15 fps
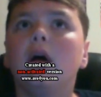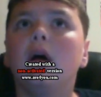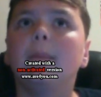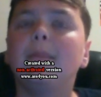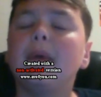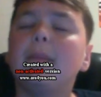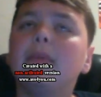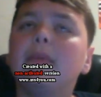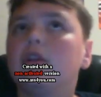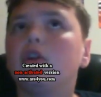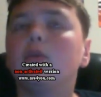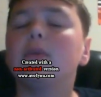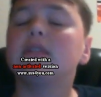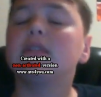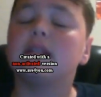and
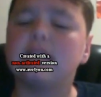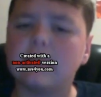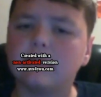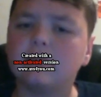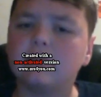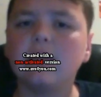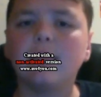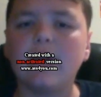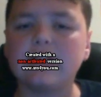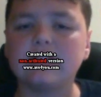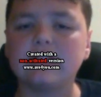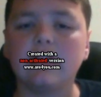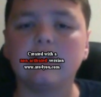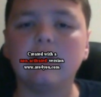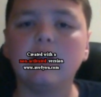humans are the same thing, but I
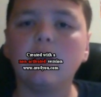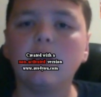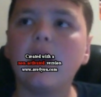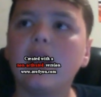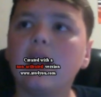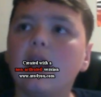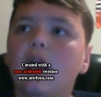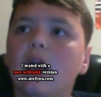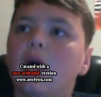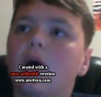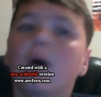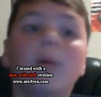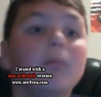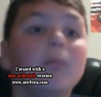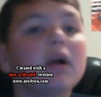said it anyway.
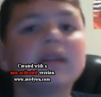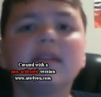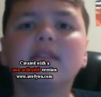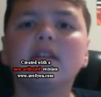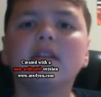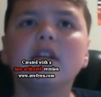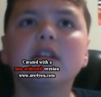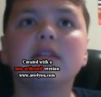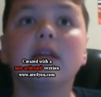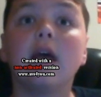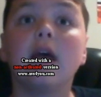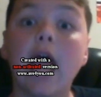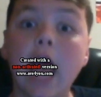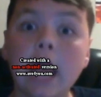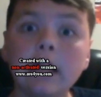Monitors,
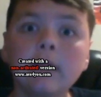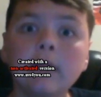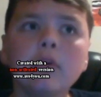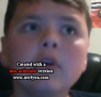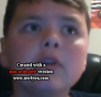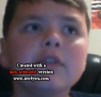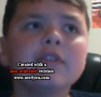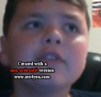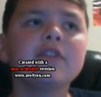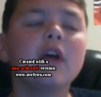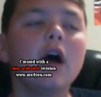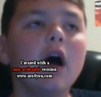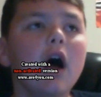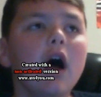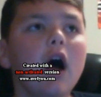animals,
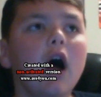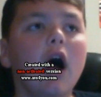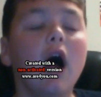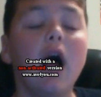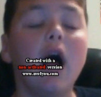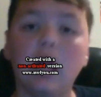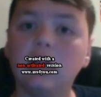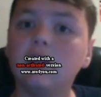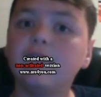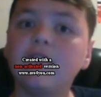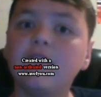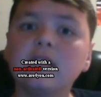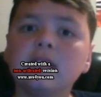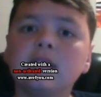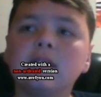
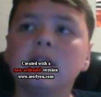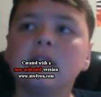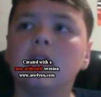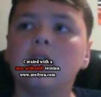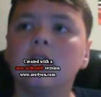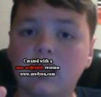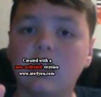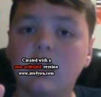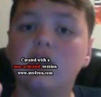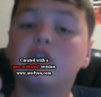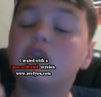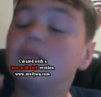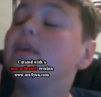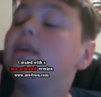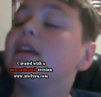elephants.
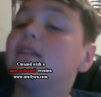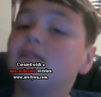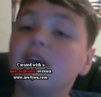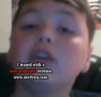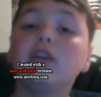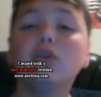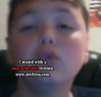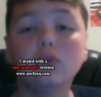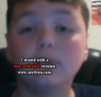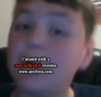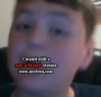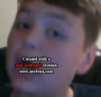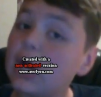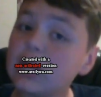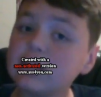You'd be a very cool
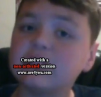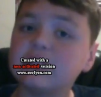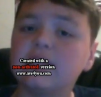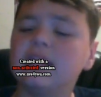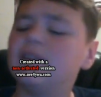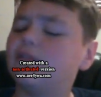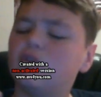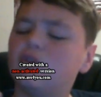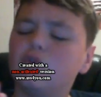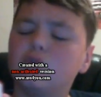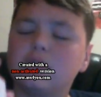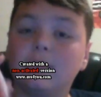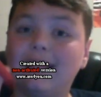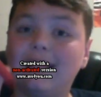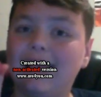person if you threw
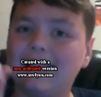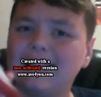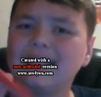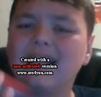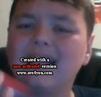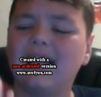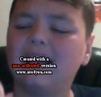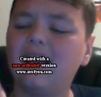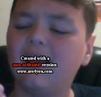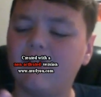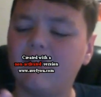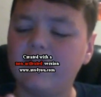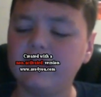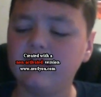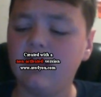something like this at an
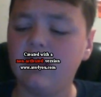elephant,